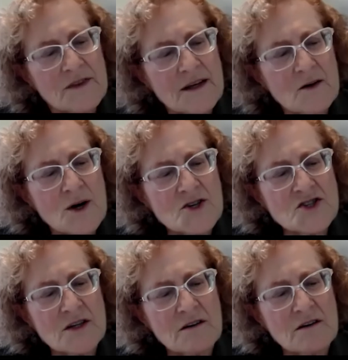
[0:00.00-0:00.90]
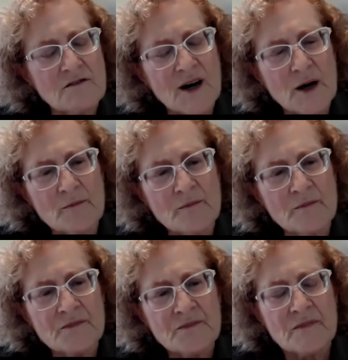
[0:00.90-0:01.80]
the question of, I'm
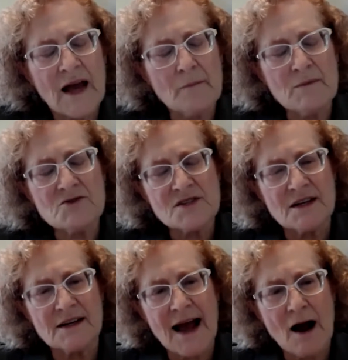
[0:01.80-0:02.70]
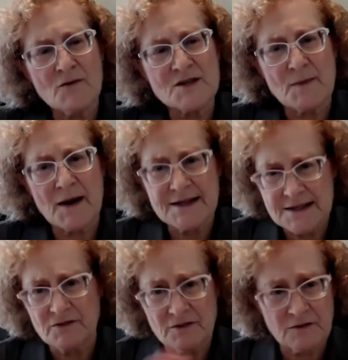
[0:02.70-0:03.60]
interested in how this might
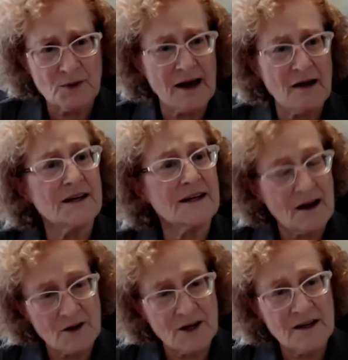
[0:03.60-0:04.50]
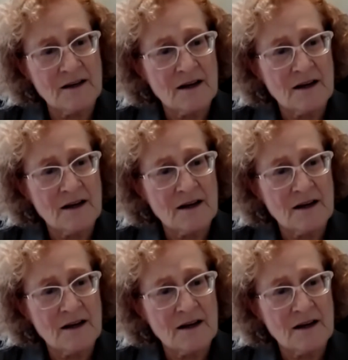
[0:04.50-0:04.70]
differ from county to county.